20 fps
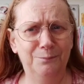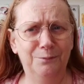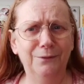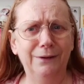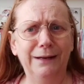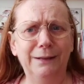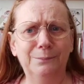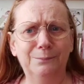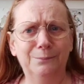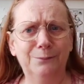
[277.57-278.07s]

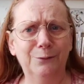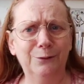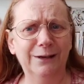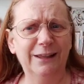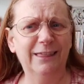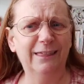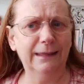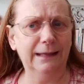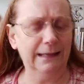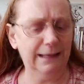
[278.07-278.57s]
pretty
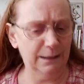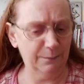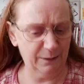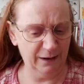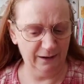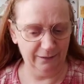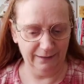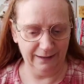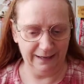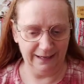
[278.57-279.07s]
thingy
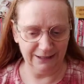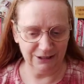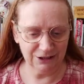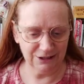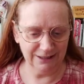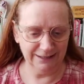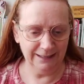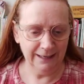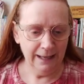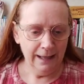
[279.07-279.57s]
about that
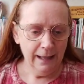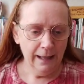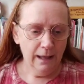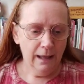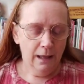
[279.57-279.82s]
actually.